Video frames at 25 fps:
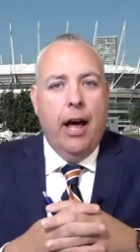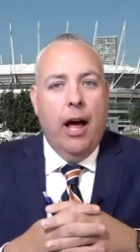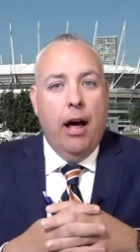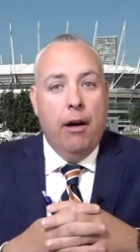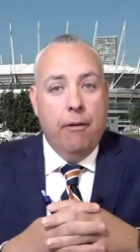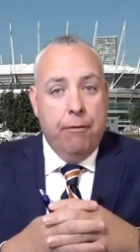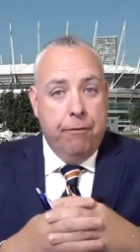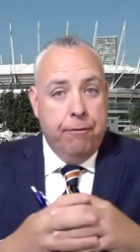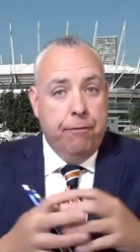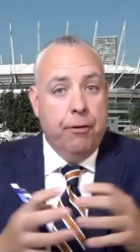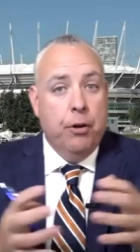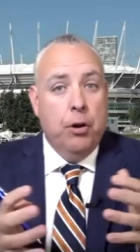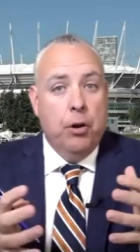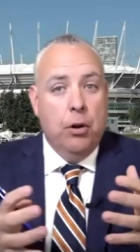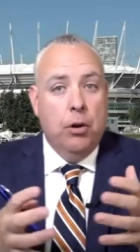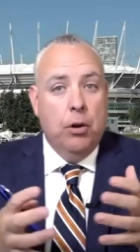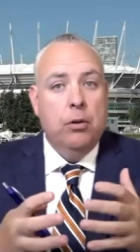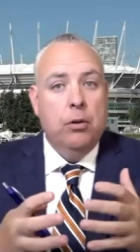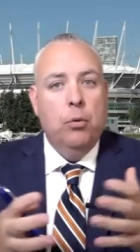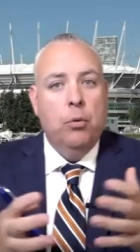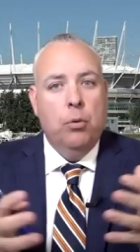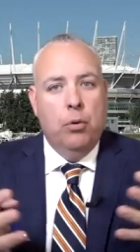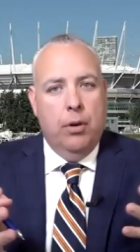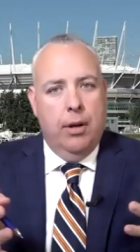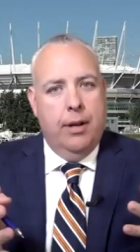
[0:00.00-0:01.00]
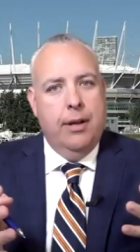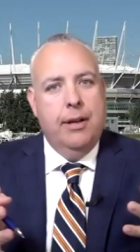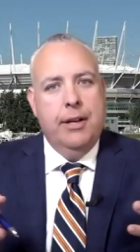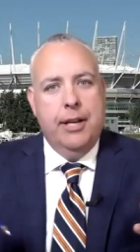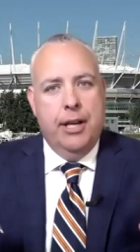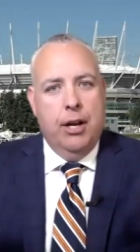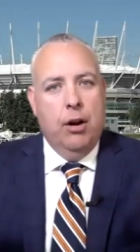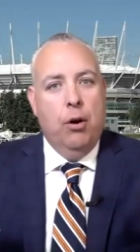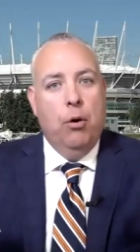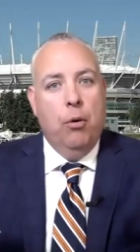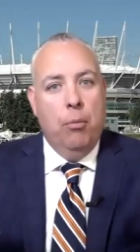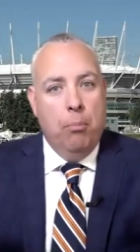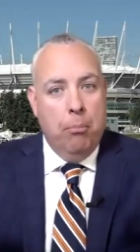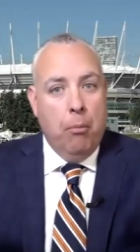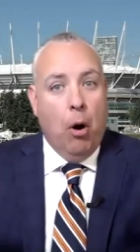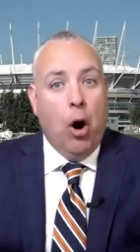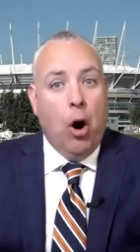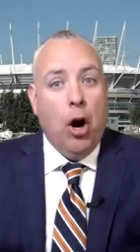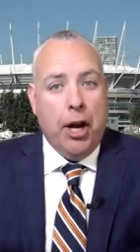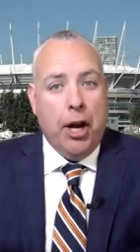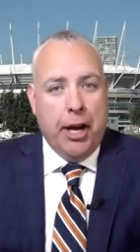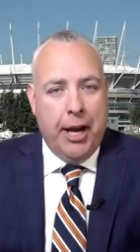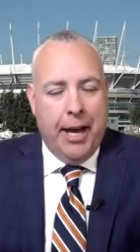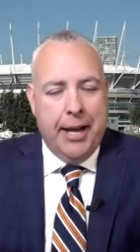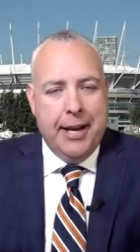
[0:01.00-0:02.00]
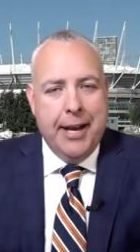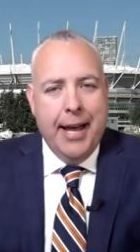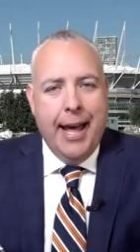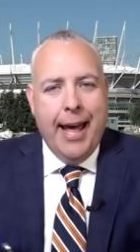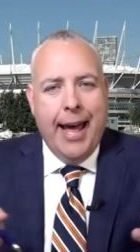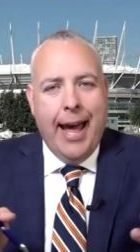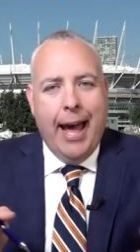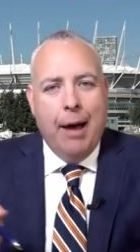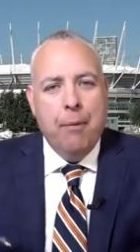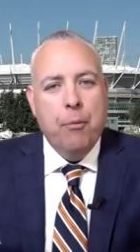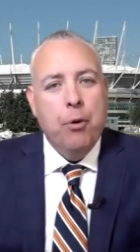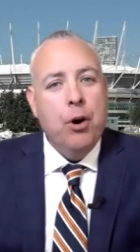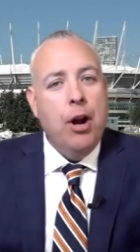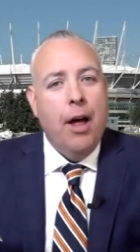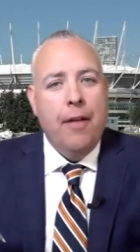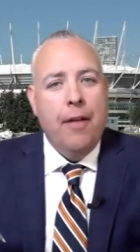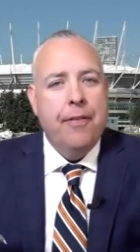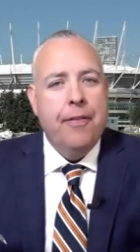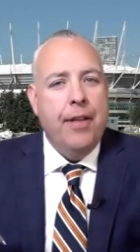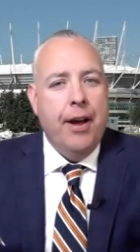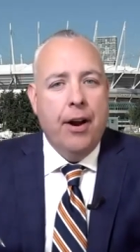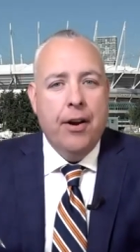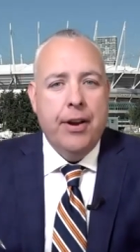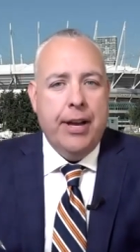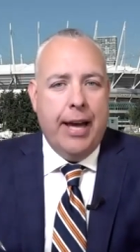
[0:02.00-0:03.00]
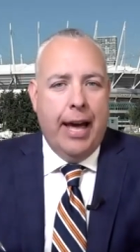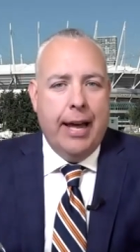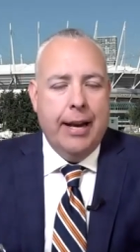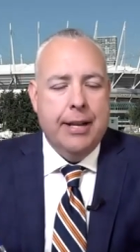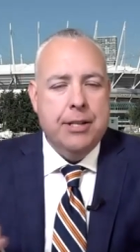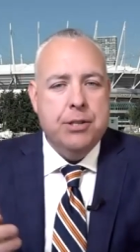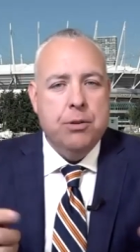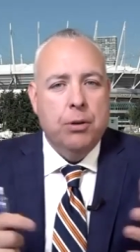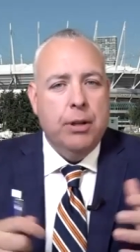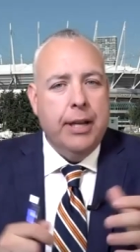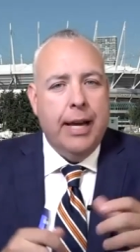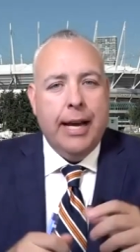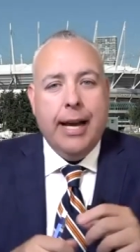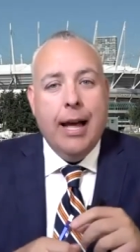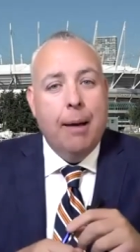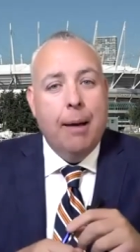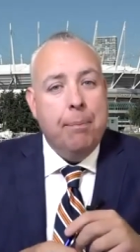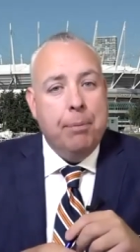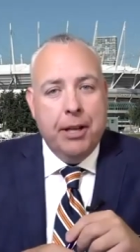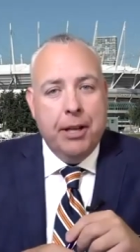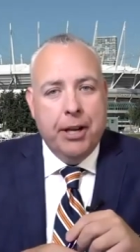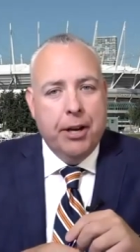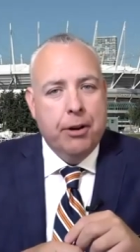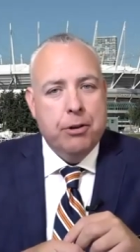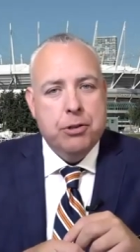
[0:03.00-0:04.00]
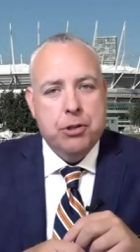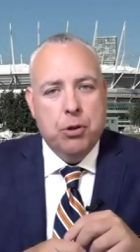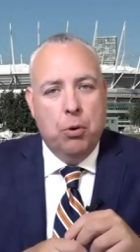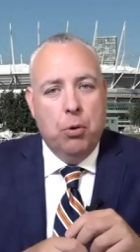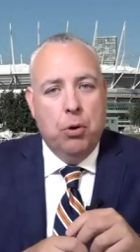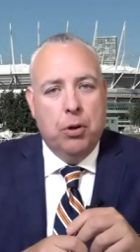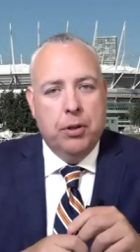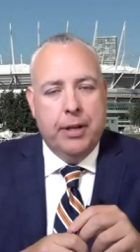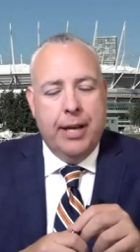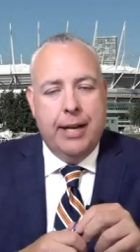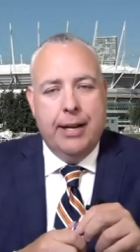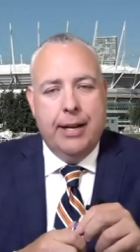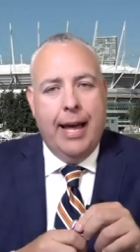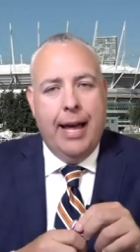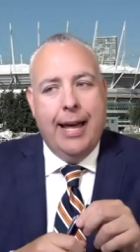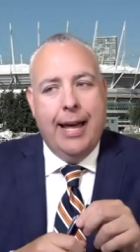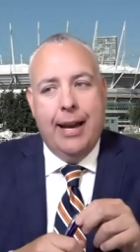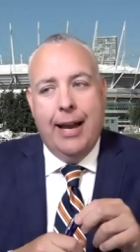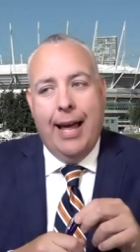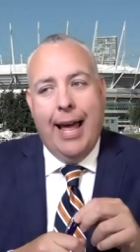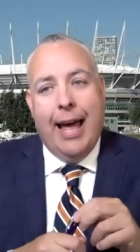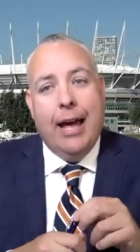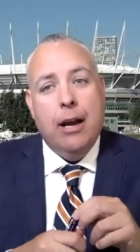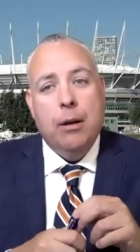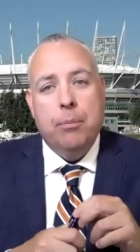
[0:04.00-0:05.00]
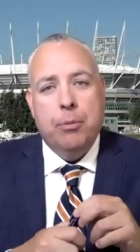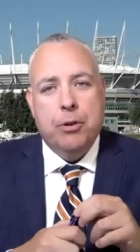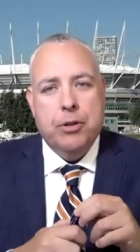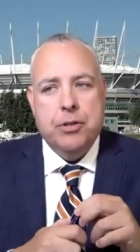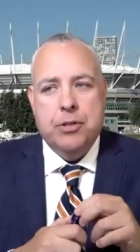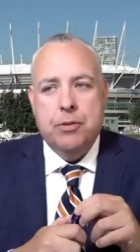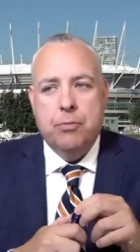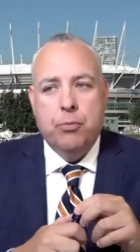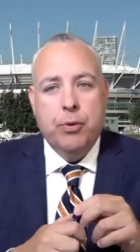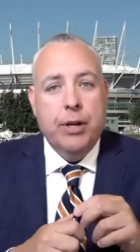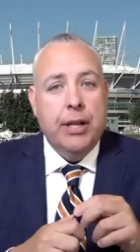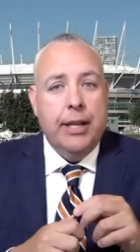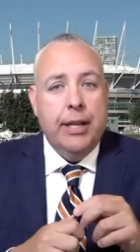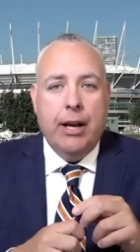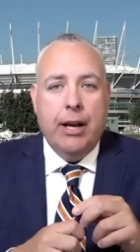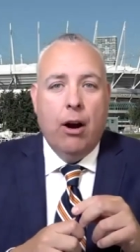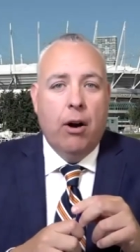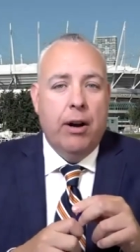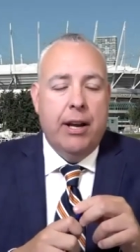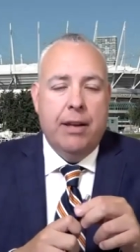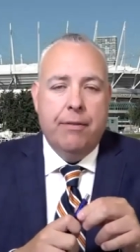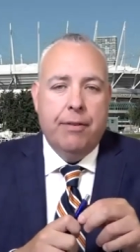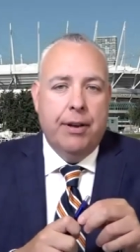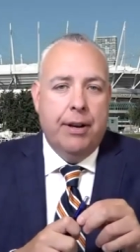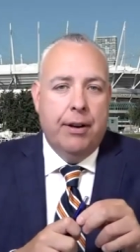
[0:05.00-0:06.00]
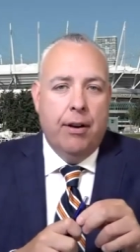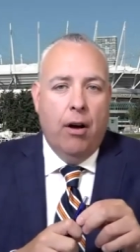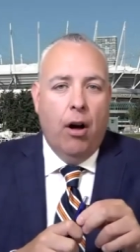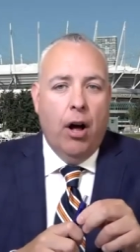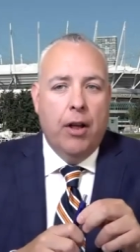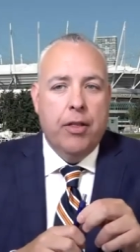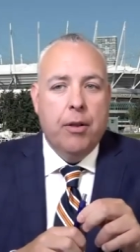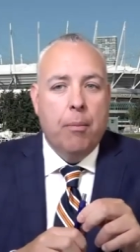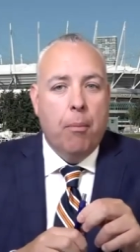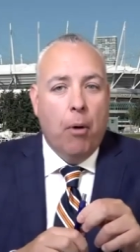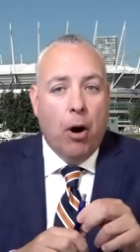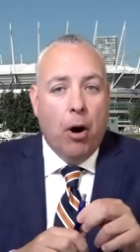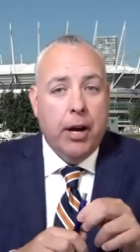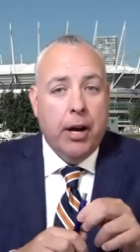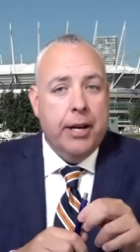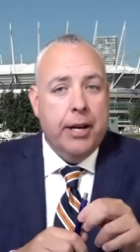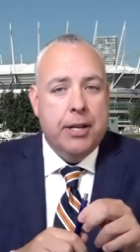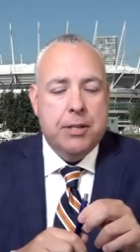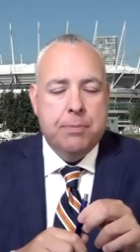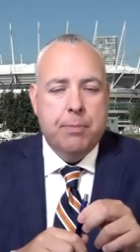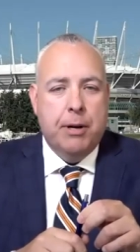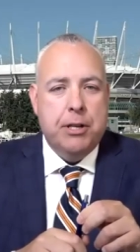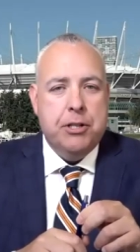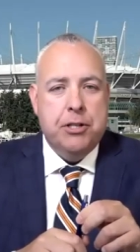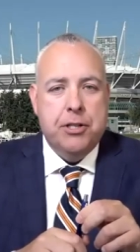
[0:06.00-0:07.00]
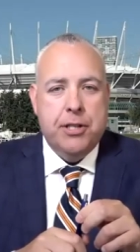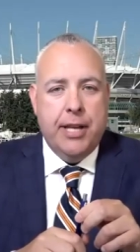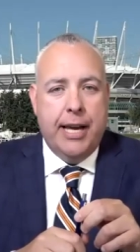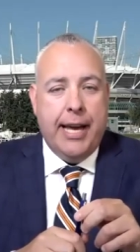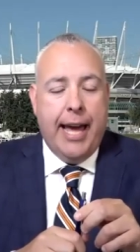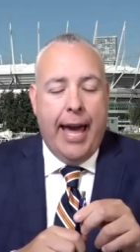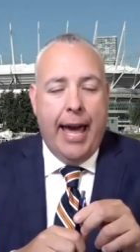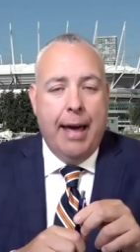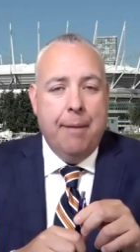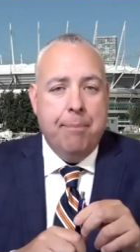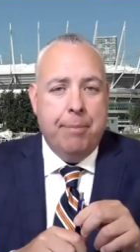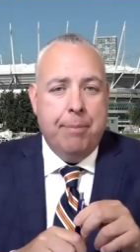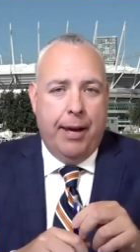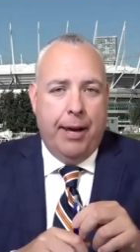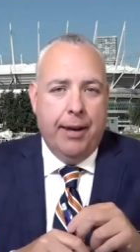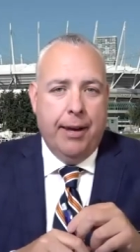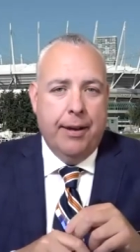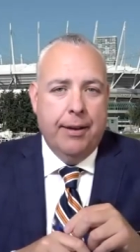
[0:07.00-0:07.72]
a full you know market and we're not there yet it's only a couple of years old and and edibles really aren't even on the market as much as they can be